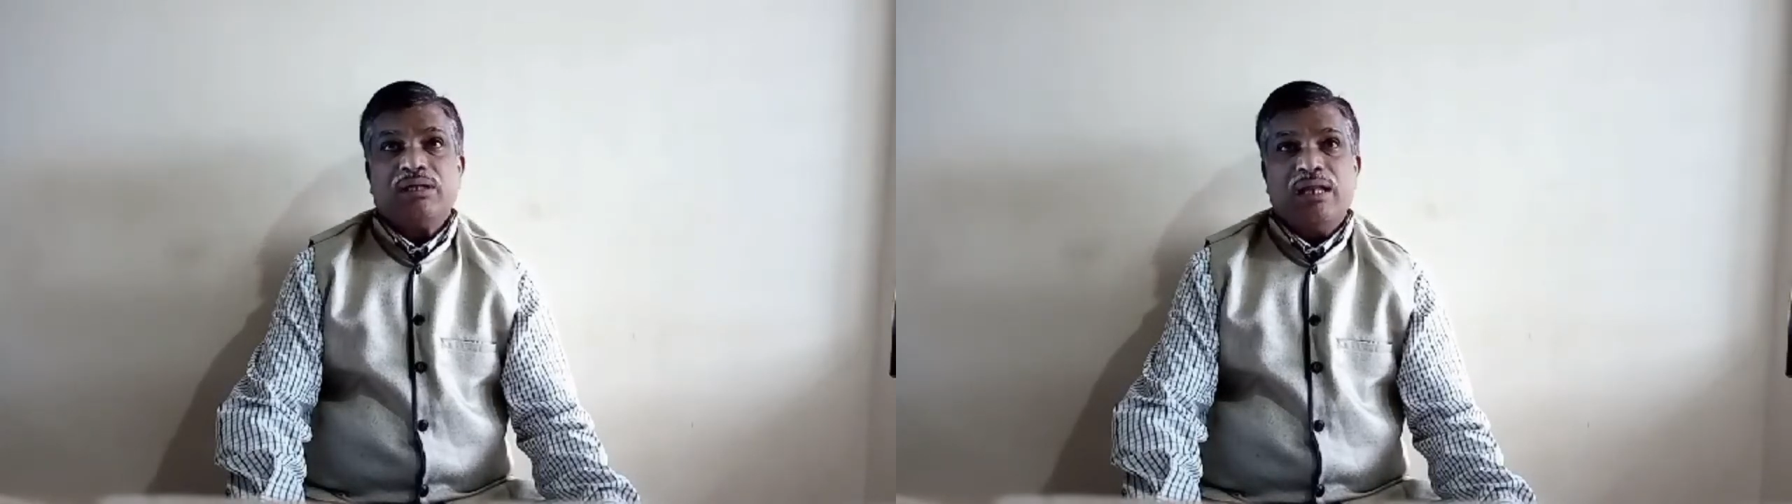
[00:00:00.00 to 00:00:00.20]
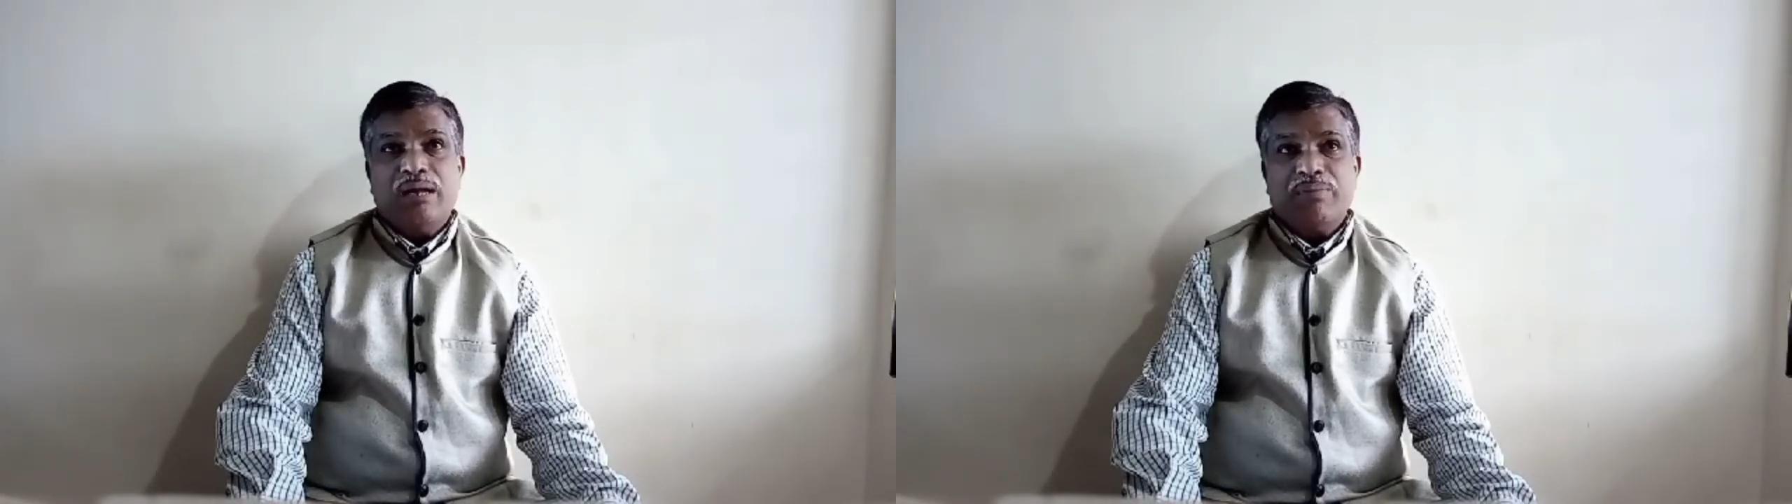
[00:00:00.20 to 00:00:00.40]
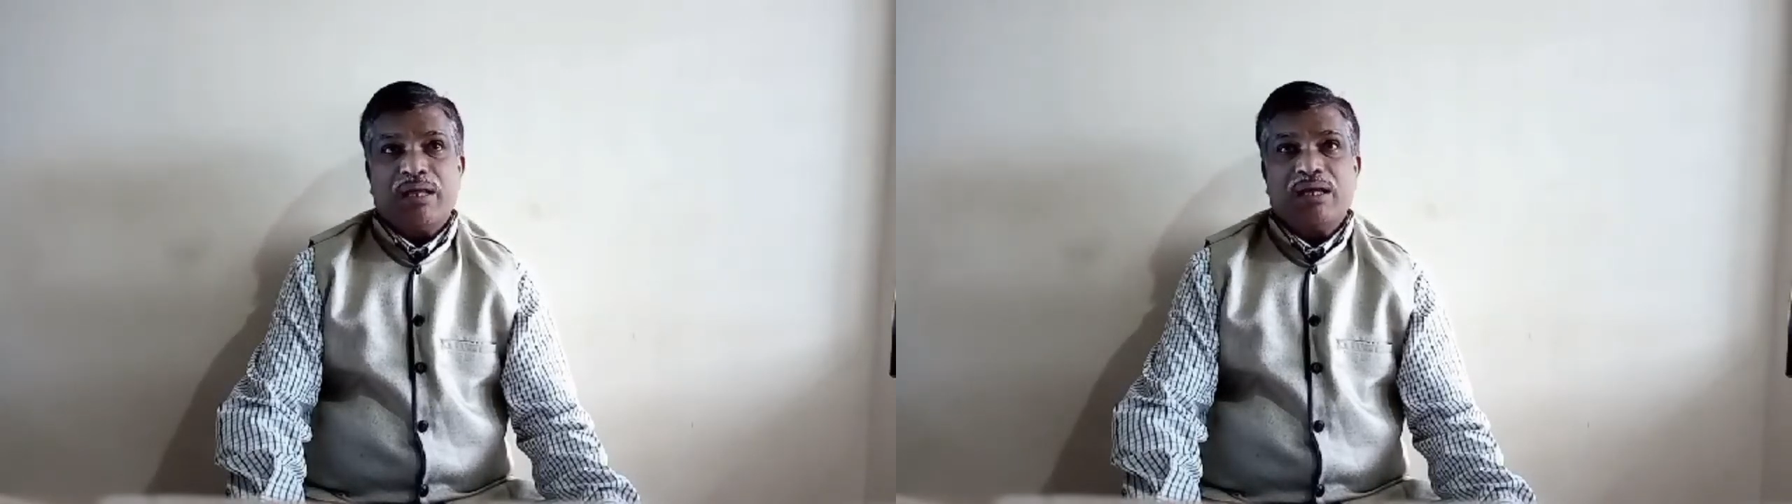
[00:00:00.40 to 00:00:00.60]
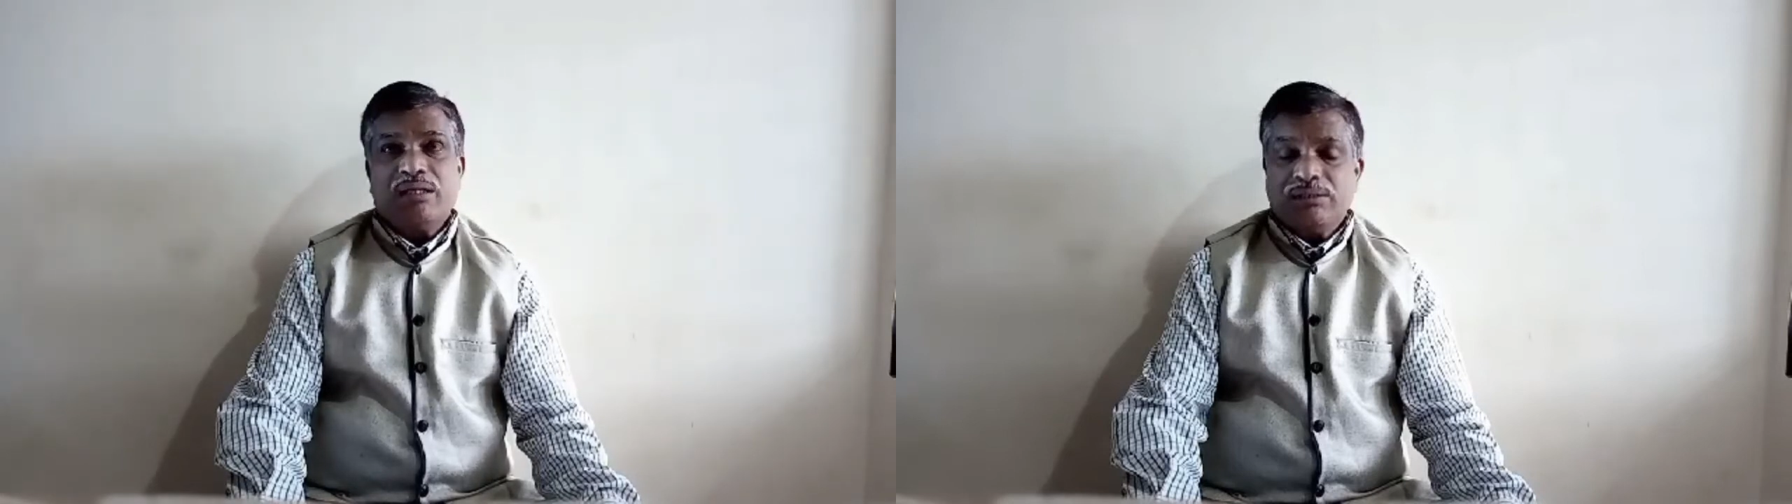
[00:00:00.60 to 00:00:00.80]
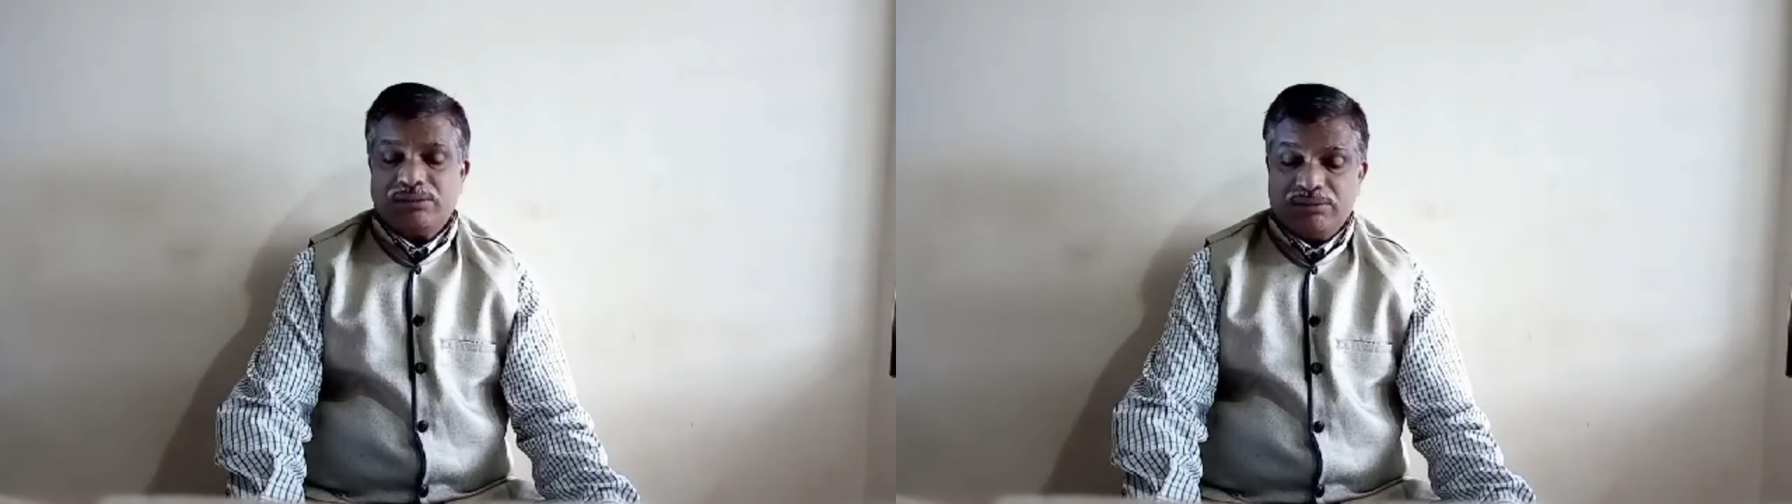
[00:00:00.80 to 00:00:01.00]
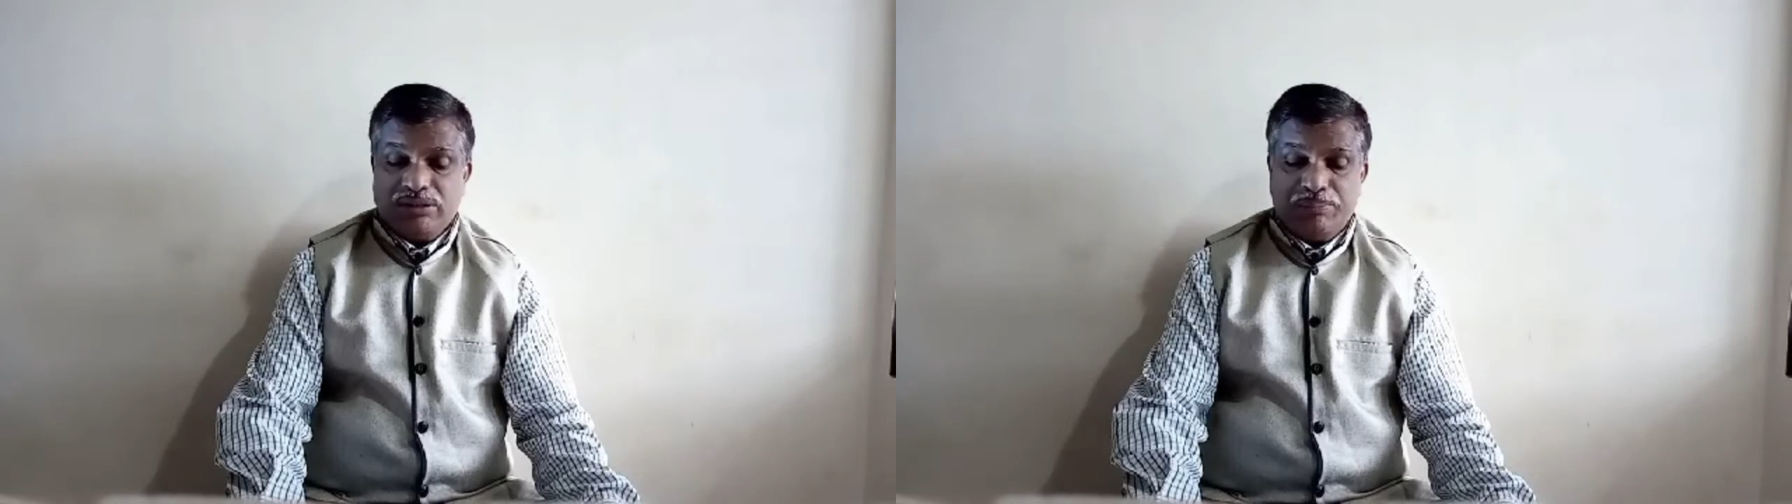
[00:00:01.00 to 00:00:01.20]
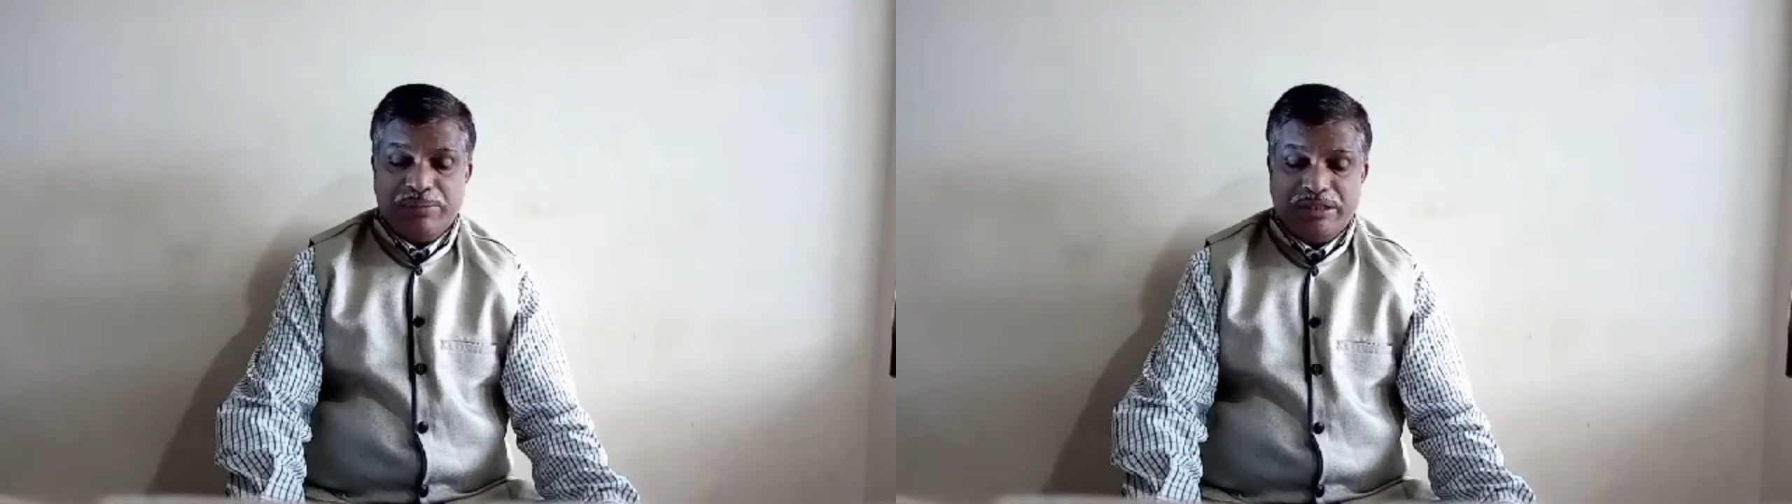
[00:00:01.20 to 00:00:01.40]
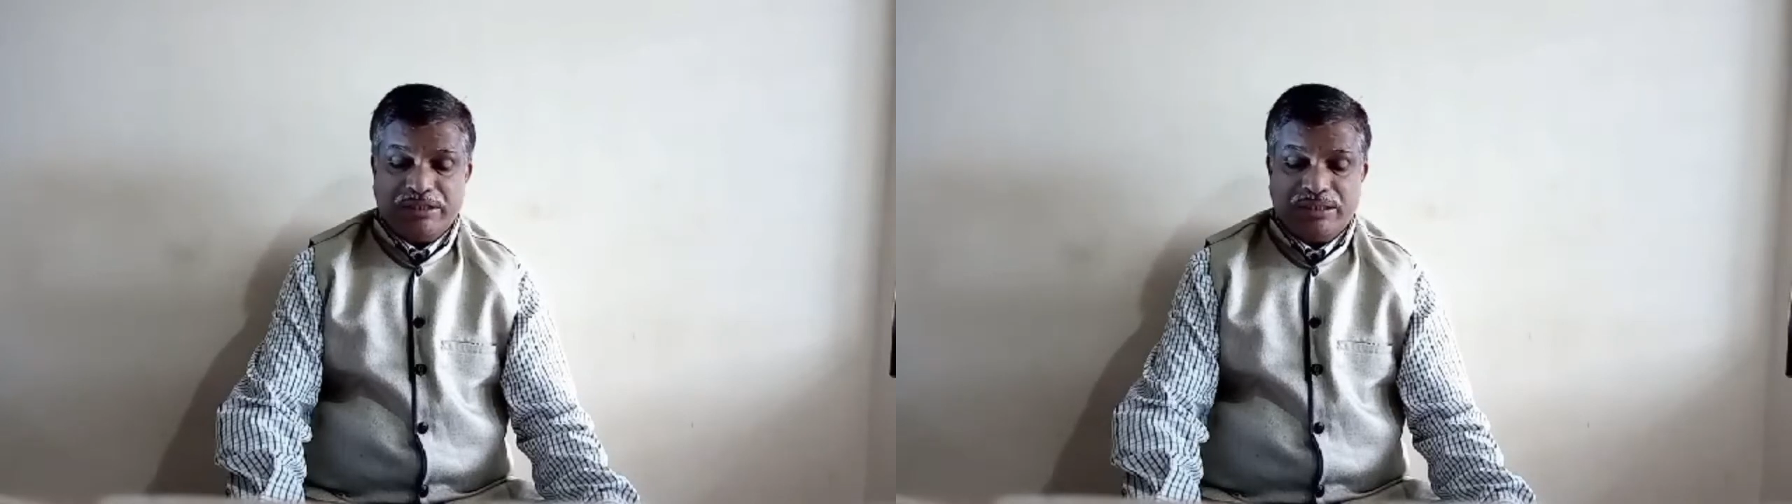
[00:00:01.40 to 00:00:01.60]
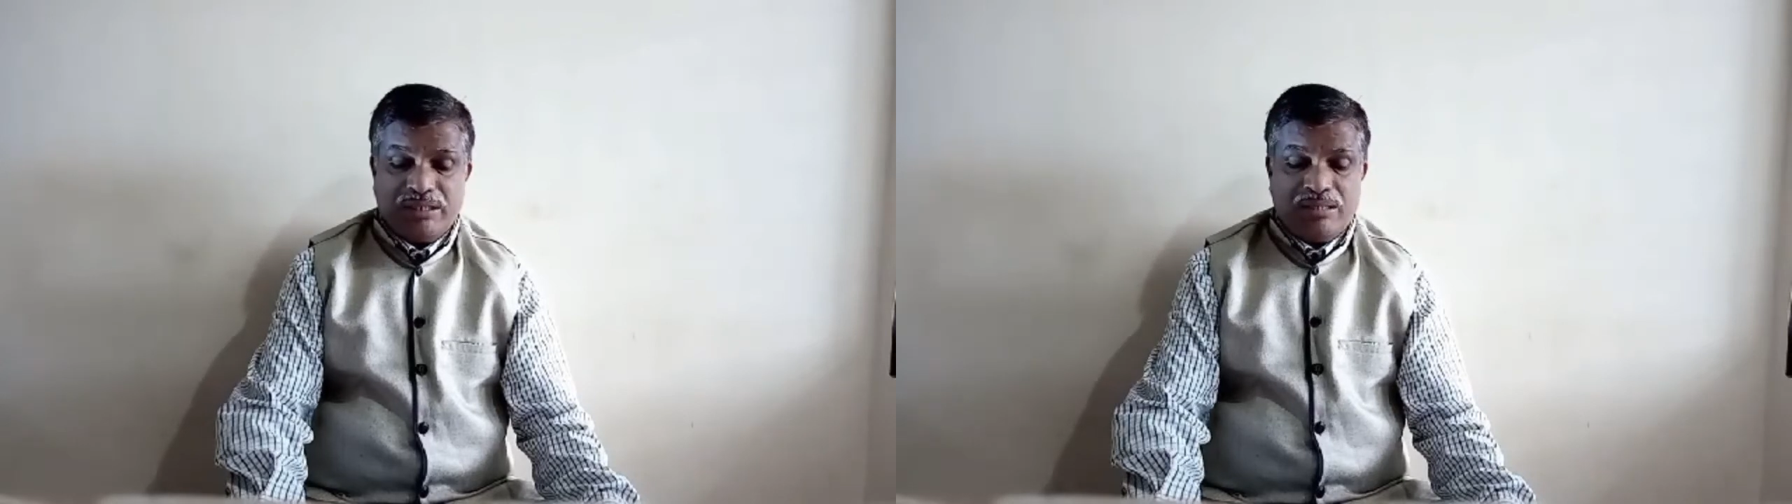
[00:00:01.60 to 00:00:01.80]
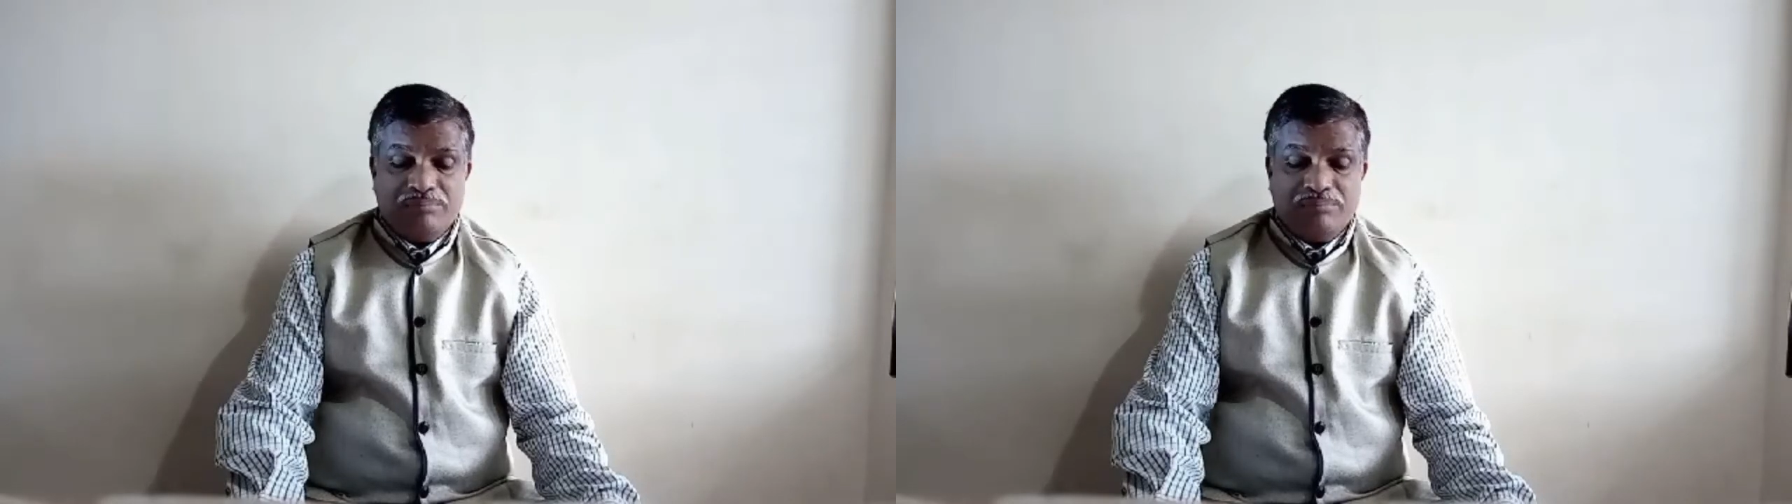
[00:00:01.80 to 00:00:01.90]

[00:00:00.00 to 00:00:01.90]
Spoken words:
lambda infinity.